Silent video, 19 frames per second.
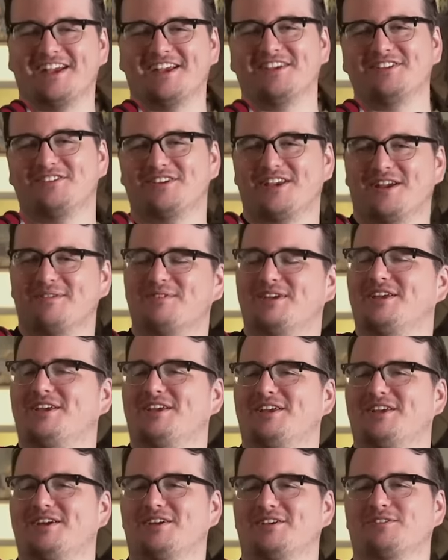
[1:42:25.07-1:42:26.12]
she got me
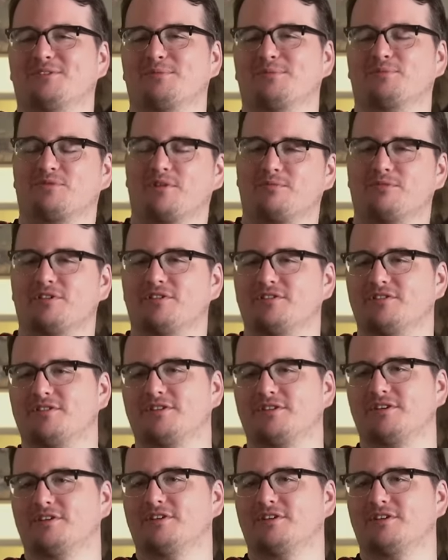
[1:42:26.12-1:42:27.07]
a uh, subscription to